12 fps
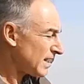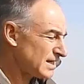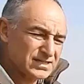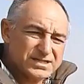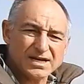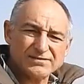
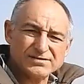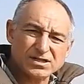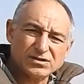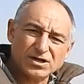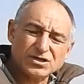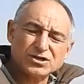As I said, I've
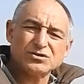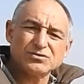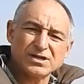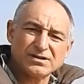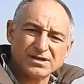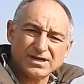still got to
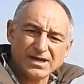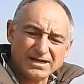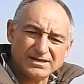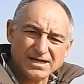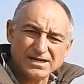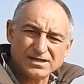tune the
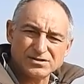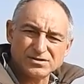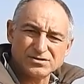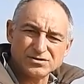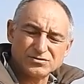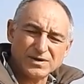antenna
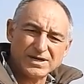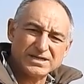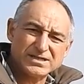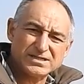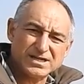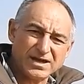to
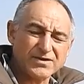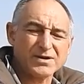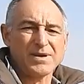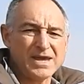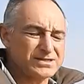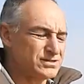
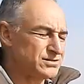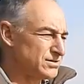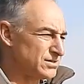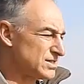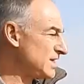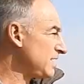27 megs,
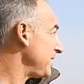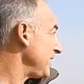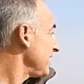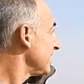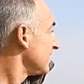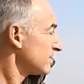to the
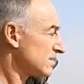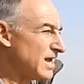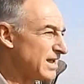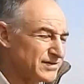CB, so I